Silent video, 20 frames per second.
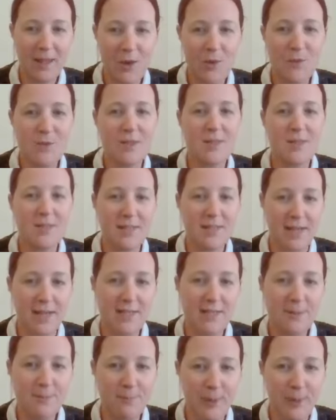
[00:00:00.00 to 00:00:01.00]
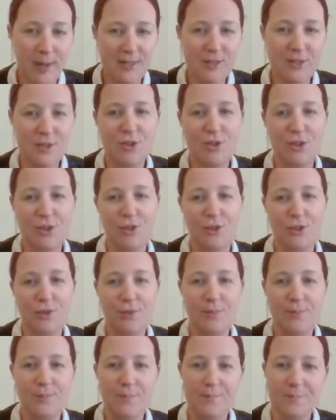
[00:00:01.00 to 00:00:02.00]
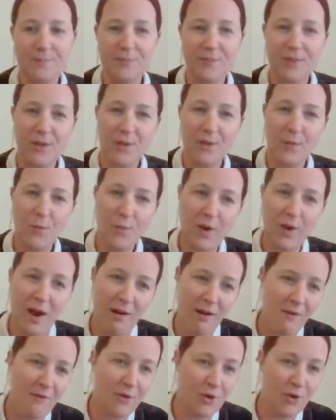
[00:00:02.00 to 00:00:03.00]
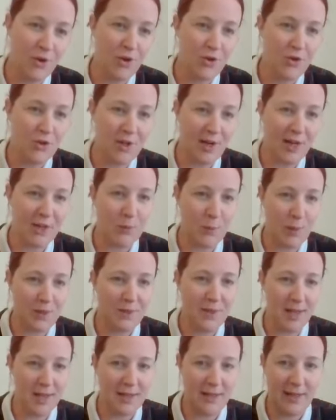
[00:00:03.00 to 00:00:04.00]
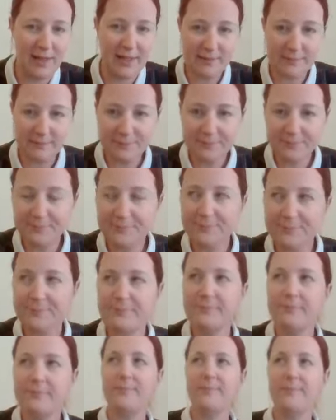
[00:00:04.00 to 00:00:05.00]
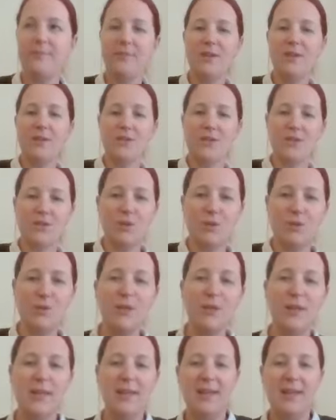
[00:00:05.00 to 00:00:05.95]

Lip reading: it was a side bit to another contract with that client. So